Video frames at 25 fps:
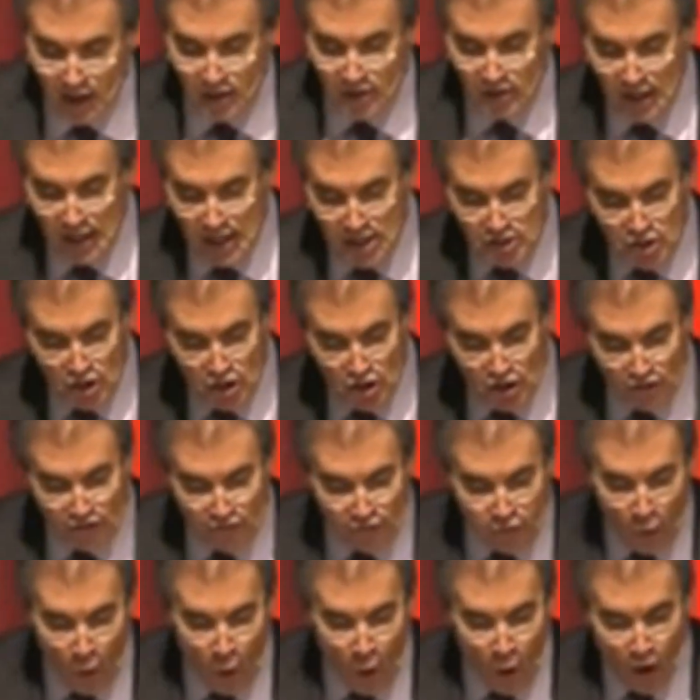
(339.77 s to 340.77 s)
These are the
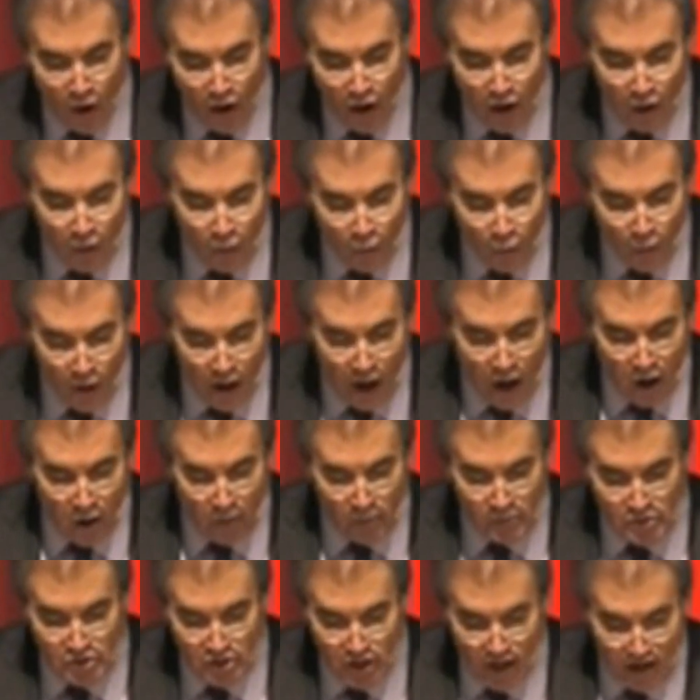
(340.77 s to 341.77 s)
four
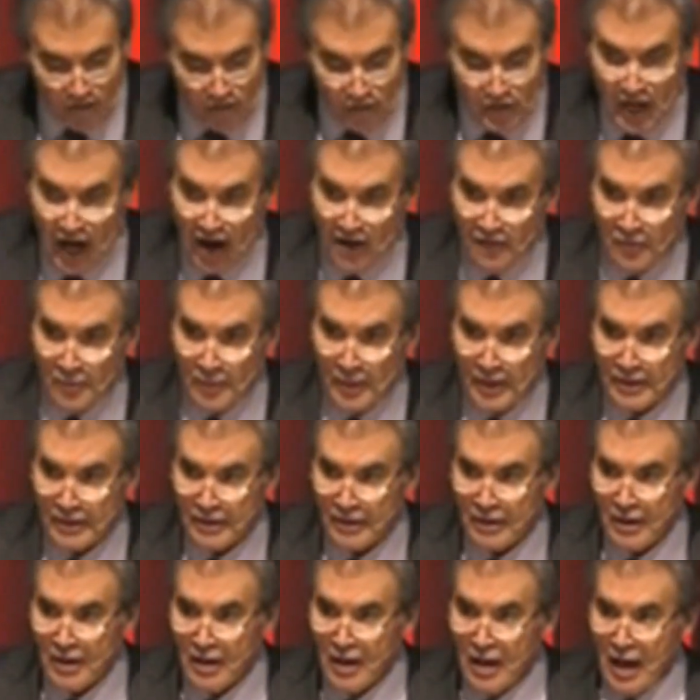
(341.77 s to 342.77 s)
realms of government,
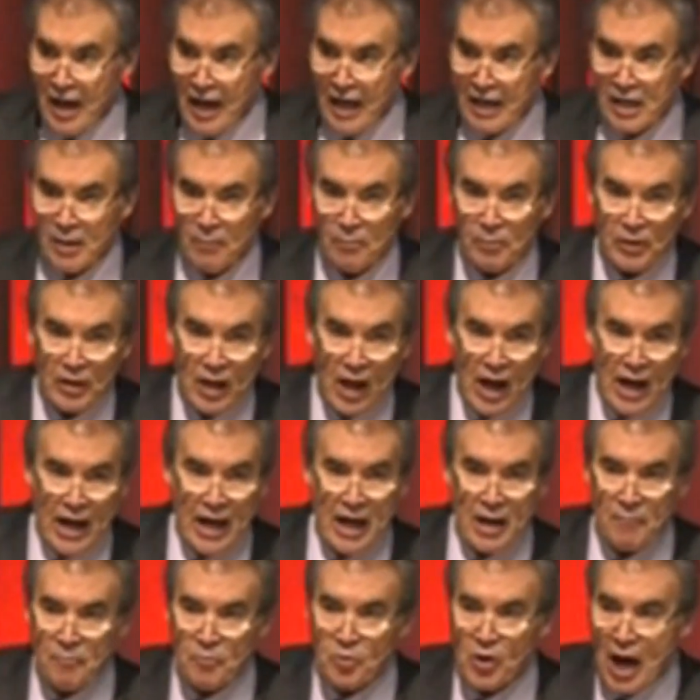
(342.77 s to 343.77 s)
and
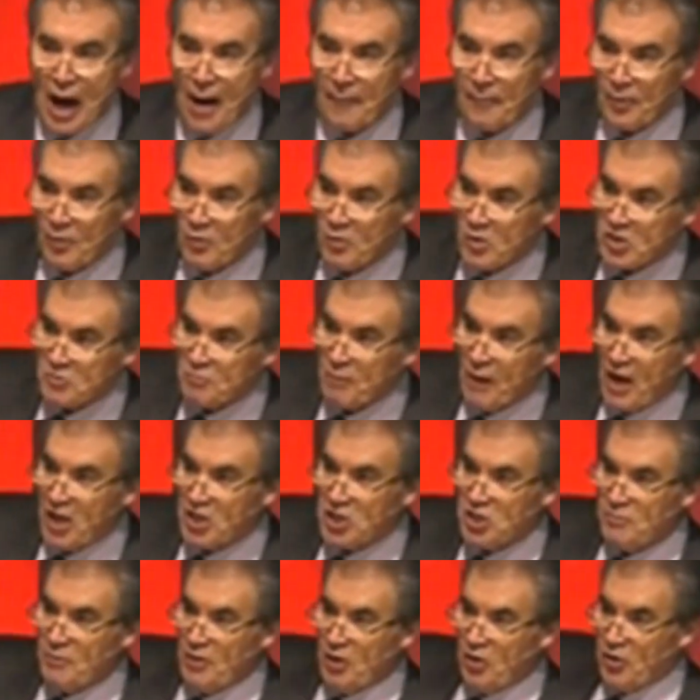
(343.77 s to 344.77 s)
applying proper
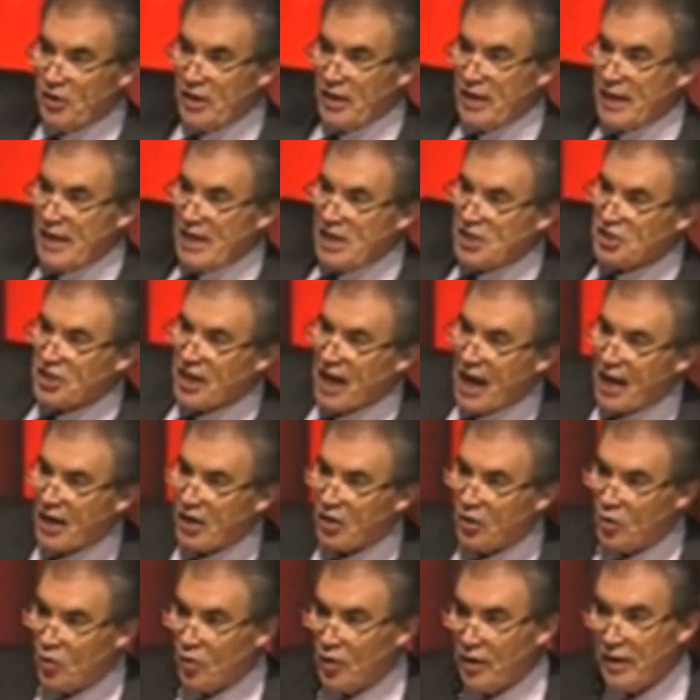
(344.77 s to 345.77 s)
responsibility in each
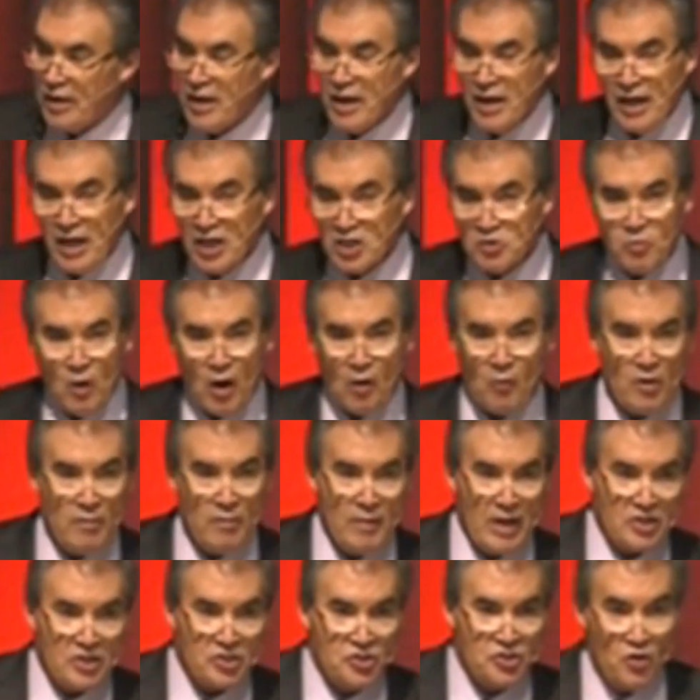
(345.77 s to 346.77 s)
category is what we
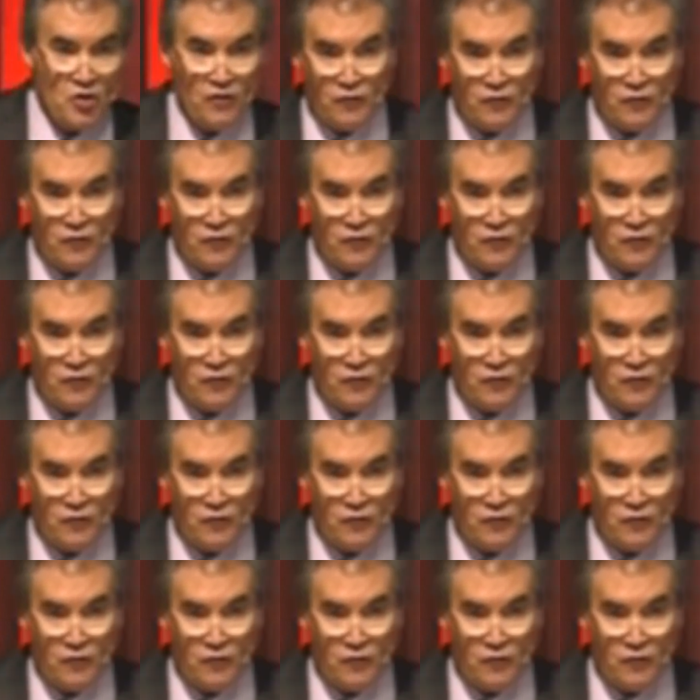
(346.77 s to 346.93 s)
must do.